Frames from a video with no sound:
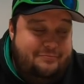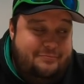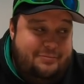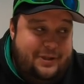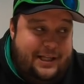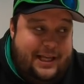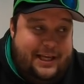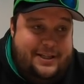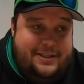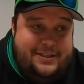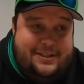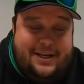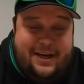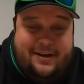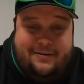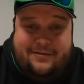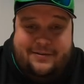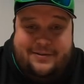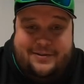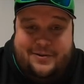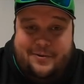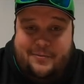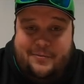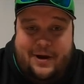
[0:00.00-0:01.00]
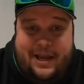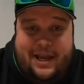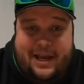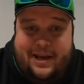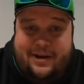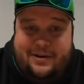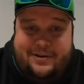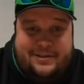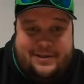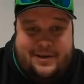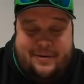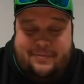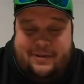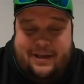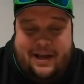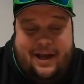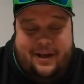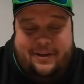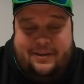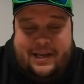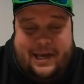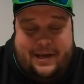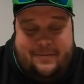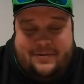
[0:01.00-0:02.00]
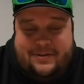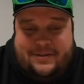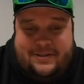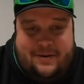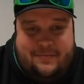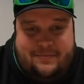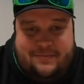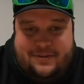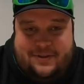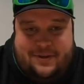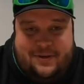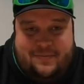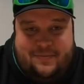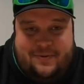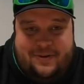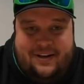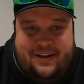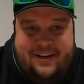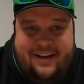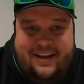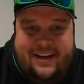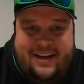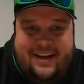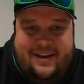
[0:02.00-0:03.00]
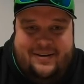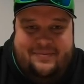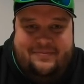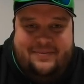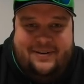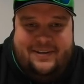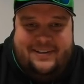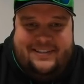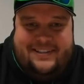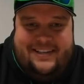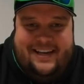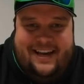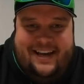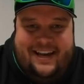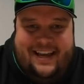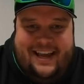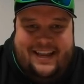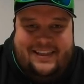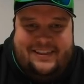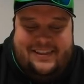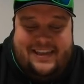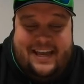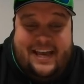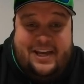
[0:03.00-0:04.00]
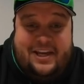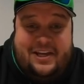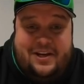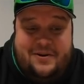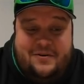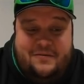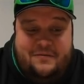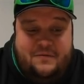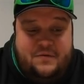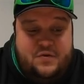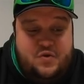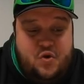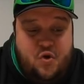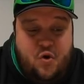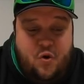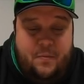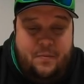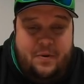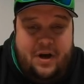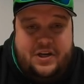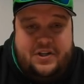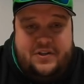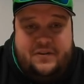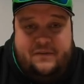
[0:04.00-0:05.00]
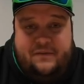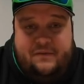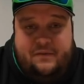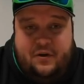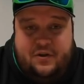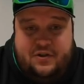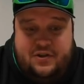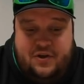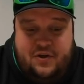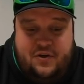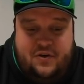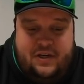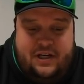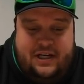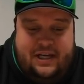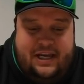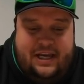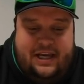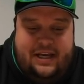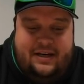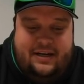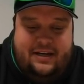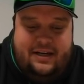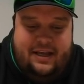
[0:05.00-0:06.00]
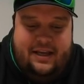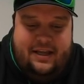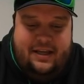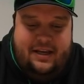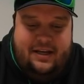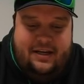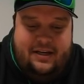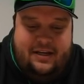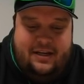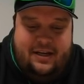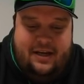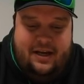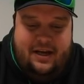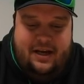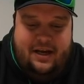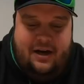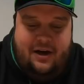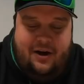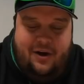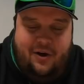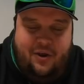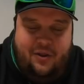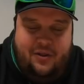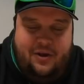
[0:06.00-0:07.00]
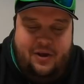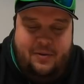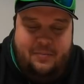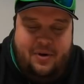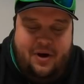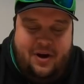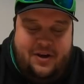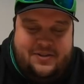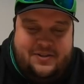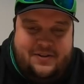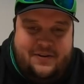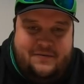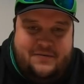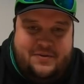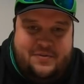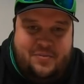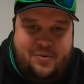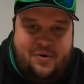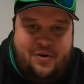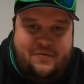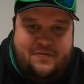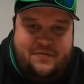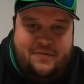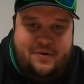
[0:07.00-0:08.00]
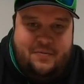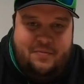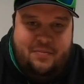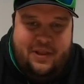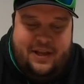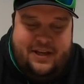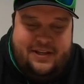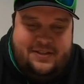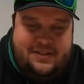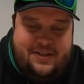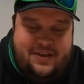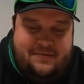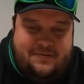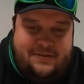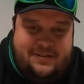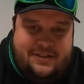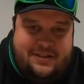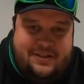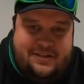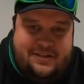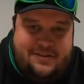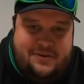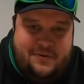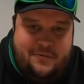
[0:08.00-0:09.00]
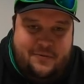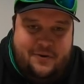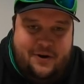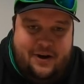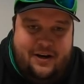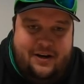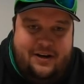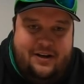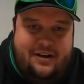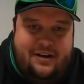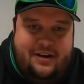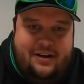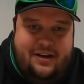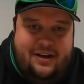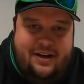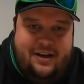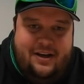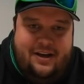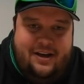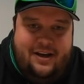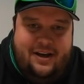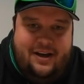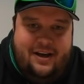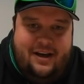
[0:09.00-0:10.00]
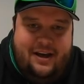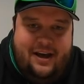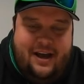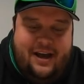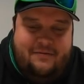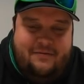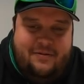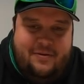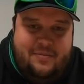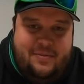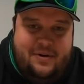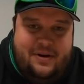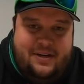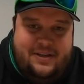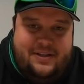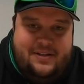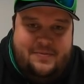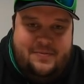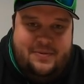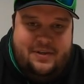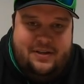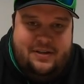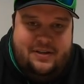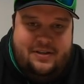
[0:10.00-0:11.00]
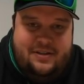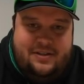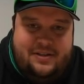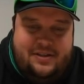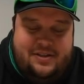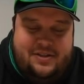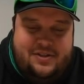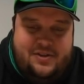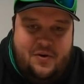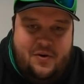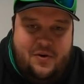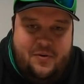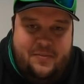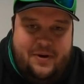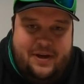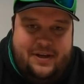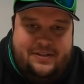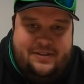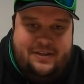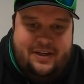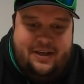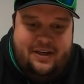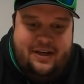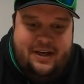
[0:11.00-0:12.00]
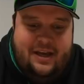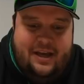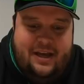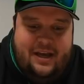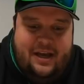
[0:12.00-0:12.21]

Plane Savers Away or something. I'll name it something stupid. But again, thank you so much for tuning in, and all the positive support for Plane Savers Season 1. Everybody's been just so amazing.